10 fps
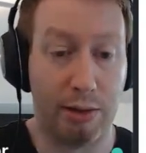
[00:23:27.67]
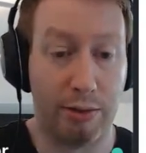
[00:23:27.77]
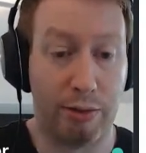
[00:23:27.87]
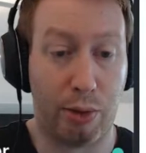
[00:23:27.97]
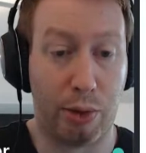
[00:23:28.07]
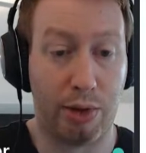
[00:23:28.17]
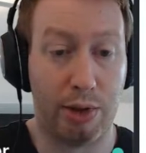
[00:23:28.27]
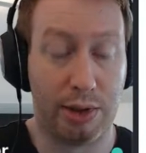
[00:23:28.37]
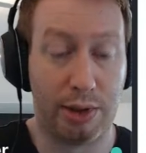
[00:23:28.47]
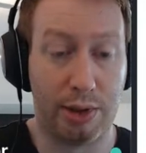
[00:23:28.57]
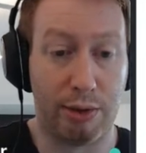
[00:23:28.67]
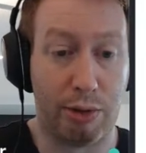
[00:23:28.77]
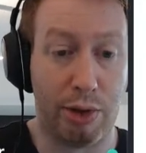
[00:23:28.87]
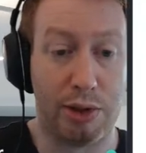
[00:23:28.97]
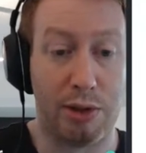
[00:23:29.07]
for this
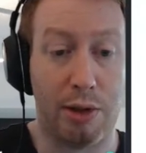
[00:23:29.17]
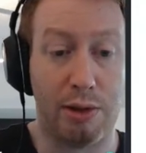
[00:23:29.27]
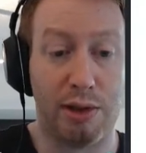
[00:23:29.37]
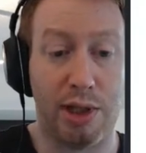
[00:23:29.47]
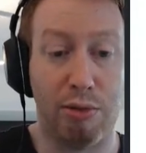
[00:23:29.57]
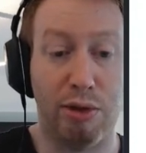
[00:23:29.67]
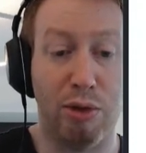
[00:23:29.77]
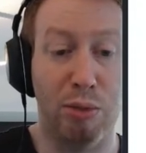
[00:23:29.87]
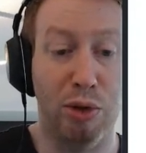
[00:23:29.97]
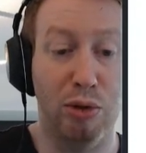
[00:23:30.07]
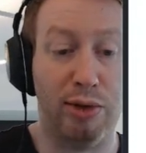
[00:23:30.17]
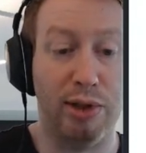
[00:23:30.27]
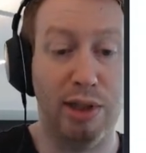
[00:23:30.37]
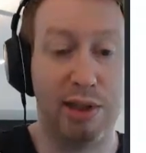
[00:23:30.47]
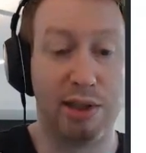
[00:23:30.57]
audience? Have we removed the
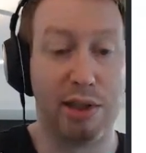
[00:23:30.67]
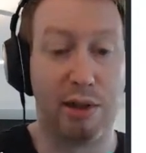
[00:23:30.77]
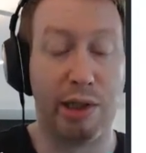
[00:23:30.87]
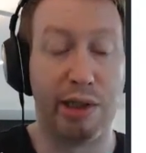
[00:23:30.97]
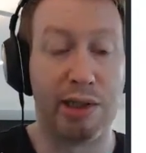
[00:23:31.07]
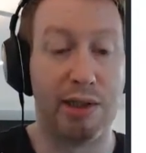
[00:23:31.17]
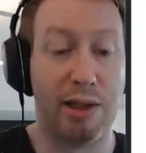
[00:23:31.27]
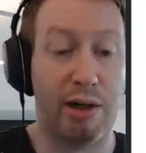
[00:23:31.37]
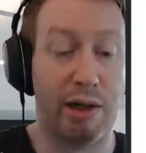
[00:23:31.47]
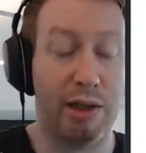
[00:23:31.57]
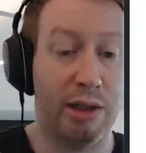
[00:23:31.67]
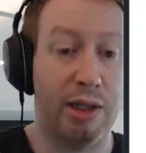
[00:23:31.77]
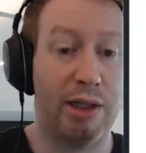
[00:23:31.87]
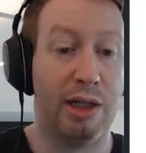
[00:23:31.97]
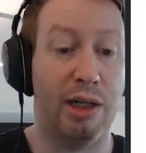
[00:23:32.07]
details that are unnecessary,
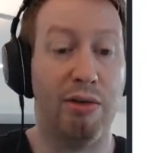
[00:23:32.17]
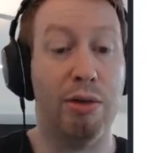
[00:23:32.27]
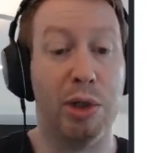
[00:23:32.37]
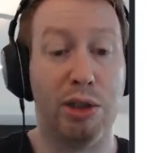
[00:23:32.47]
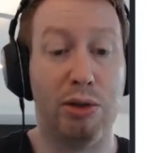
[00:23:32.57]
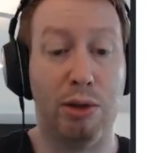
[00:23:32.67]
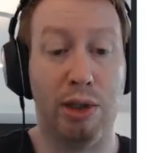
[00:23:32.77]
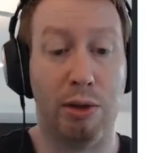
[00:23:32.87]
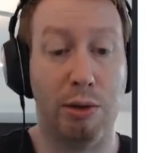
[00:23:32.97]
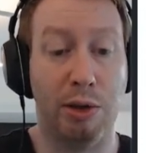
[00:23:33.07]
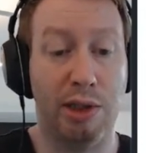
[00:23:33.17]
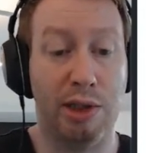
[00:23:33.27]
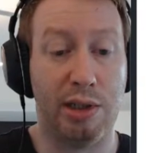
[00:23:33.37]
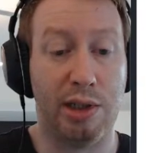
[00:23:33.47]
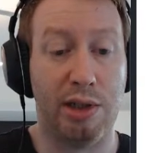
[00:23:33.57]
and have we made sure that all the
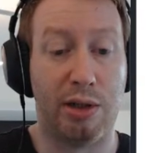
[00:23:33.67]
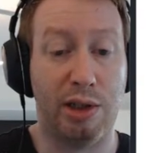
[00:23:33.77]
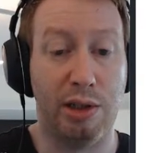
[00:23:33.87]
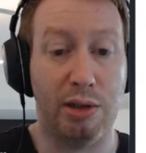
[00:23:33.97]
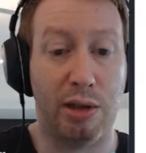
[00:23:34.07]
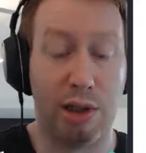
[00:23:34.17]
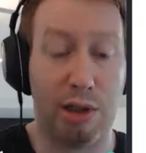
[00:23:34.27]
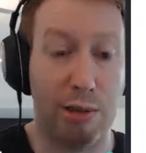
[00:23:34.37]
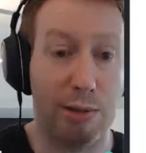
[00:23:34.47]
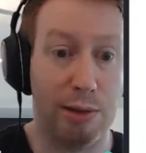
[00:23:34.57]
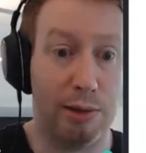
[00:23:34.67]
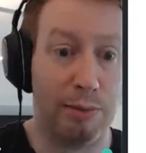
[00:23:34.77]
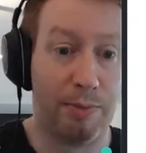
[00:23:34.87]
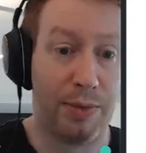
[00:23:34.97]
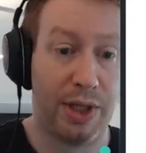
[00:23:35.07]
details that are needed are included?
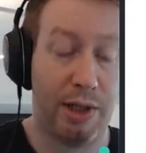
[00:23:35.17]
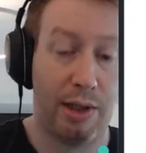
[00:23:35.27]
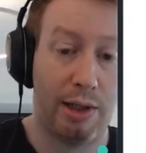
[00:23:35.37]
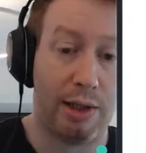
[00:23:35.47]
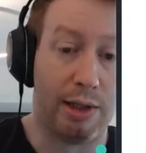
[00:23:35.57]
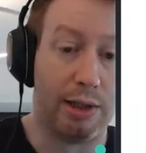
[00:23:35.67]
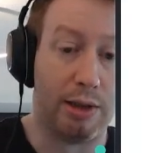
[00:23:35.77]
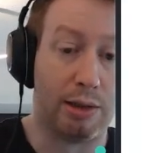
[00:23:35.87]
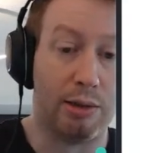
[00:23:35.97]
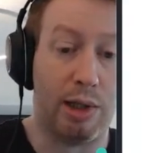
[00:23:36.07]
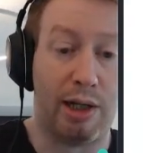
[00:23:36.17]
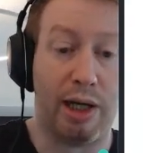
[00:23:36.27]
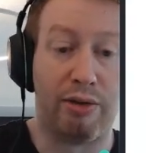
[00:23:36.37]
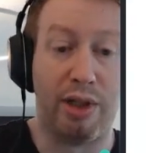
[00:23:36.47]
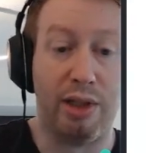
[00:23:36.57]
So I
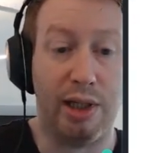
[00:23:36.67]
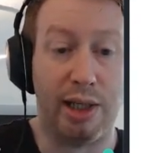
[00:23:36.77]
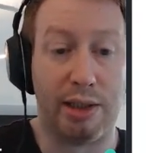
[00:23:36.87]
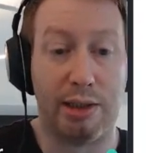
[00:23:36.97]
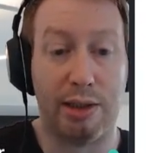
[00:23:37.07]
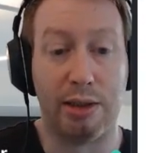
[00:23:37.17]
think that